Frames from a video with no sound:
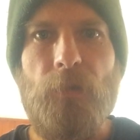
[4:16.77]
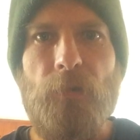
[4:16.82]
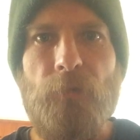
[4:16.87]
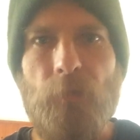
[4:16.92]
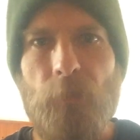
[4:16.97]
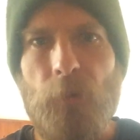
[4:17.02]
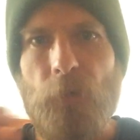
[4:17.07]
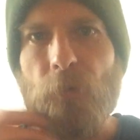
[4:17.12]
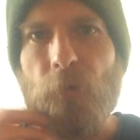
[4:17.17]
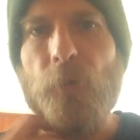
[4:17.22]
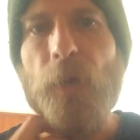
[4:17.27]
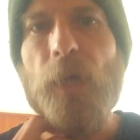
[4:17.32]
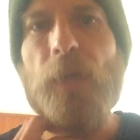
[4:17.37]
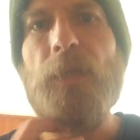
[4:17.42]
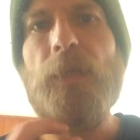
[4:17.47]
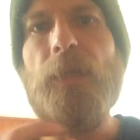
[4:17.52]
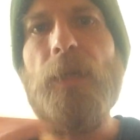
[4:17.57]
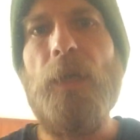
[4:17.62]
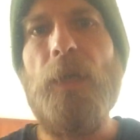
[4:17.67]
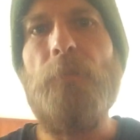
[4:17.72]
If I'm going to
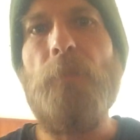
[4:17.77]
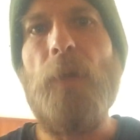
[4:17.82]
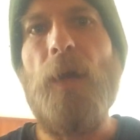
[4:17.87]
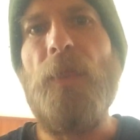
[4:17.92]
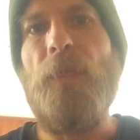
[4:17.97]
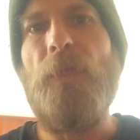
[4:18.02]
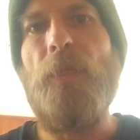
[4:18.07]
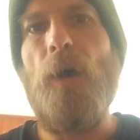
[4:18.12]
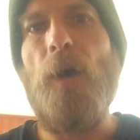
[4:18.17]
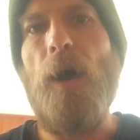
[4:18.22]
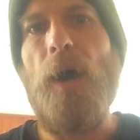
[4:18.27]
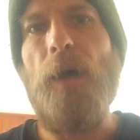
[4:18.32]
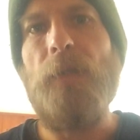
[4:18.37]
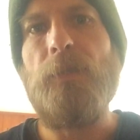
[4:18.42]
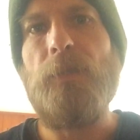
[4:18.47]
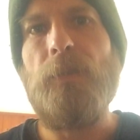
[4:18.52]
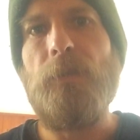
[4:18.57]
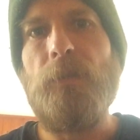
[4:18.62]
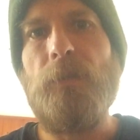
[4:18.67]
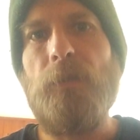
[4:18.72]
radiate my
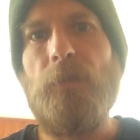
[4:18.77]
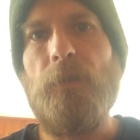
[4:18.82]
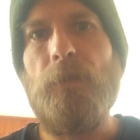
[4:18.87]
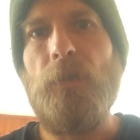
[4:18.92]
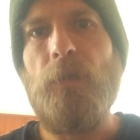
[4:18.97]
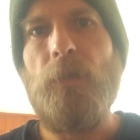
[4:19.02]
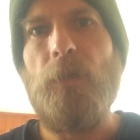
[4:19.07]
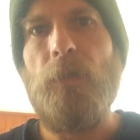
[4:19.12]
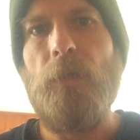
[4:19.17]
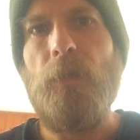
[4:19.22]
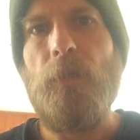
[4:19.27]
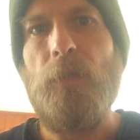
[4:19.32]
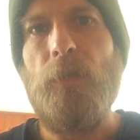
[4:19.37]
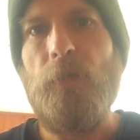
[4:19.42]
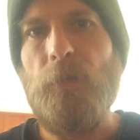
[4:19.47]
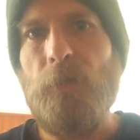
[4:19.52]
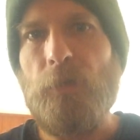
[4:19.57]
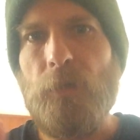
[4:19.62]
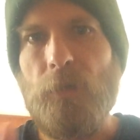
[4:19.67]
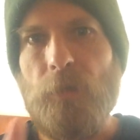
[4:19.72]
thoughts,
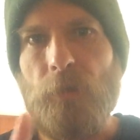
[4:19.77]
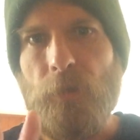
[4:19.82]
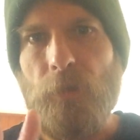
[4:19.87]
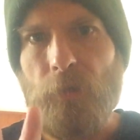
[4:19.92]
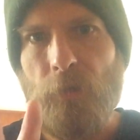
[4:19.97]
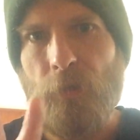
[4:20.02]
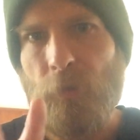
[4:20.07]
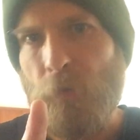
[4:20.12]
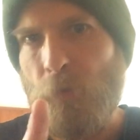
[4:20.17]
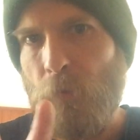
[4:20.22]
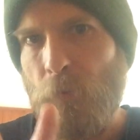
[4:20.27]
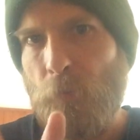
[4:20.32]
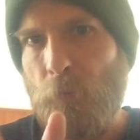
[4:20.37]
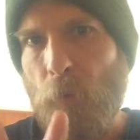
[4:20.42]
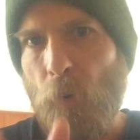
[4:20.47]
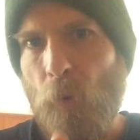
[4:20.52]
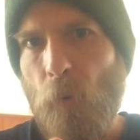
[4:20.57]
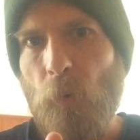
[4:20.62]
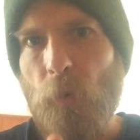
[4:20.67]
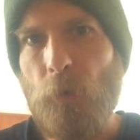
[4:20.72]
there's two
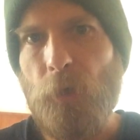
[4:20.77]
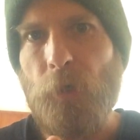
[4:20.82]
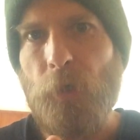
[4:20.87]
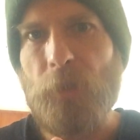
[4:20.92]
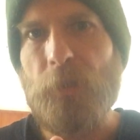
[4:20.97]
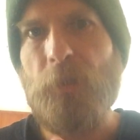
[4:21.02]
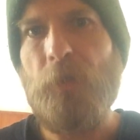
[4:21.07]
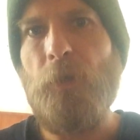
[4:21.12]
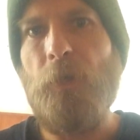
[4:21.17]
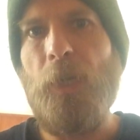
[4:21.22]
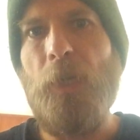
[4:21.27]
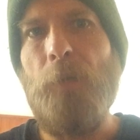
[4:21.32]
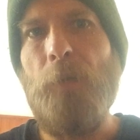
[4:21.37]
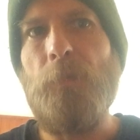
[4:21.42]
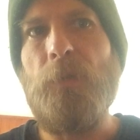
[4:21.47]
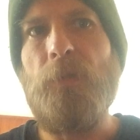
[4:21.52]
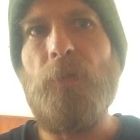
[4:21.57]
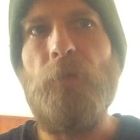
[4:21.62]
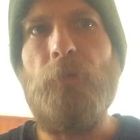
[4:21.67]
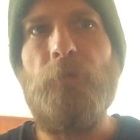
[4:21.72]
polar
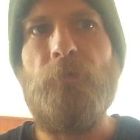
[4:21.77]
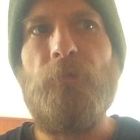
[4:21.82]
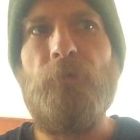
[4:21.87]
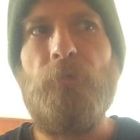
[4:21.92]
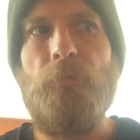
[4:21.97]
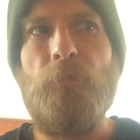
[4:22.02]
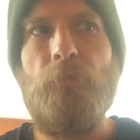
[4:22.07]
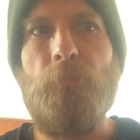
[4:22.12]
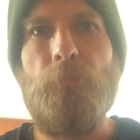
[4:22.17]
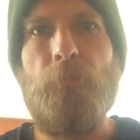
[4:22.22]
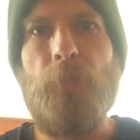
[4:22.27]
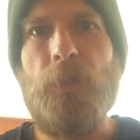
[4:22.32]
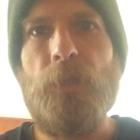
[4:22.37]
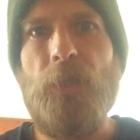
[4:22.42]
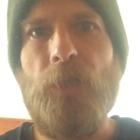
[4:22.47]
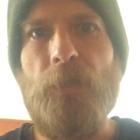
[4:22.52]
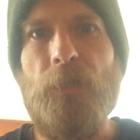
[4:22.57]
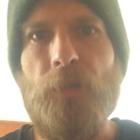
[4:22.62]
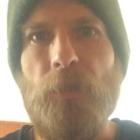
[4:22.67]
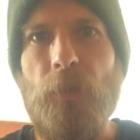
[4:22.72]
extremes of
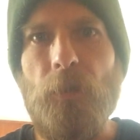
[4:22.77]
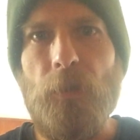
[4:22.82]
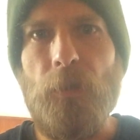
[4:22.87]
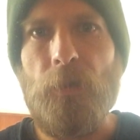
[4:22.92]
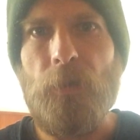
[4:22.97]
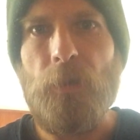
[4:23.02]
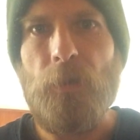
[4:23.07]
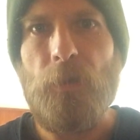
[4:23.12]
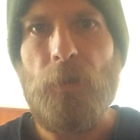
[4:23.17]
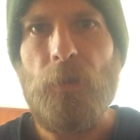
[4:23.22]
potential.